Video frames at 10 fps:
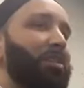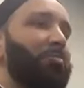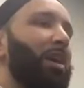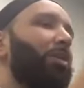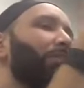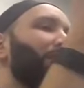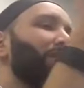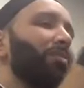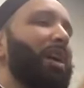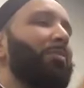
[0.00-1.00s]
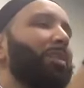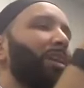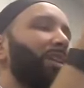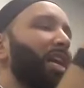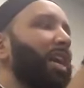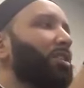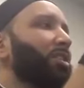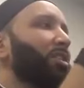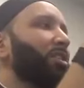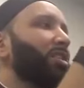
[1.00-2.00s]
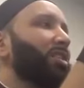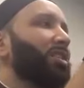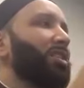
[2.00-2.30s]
his wealth, his family, and his actions.